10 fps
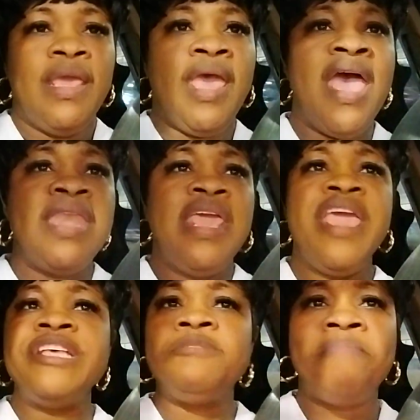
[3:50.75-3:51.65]
and
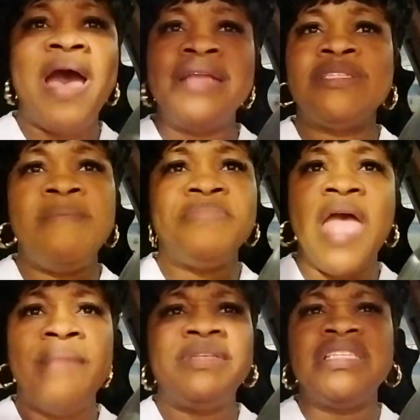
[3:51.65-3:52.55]
his path
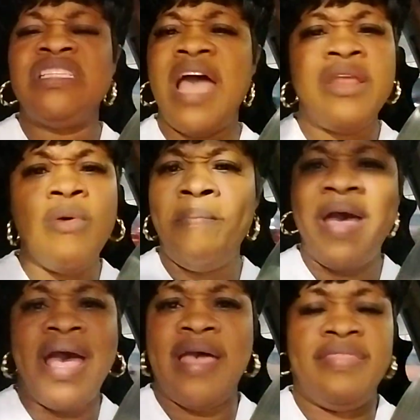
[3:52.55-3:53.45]
sometimes is not our
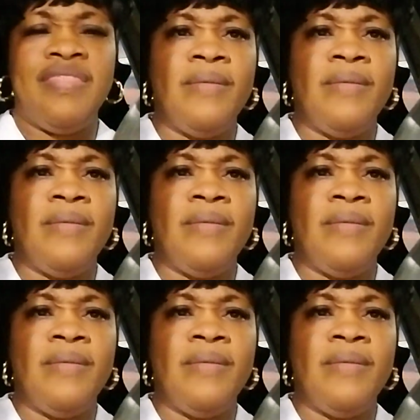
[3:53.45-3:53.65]
path.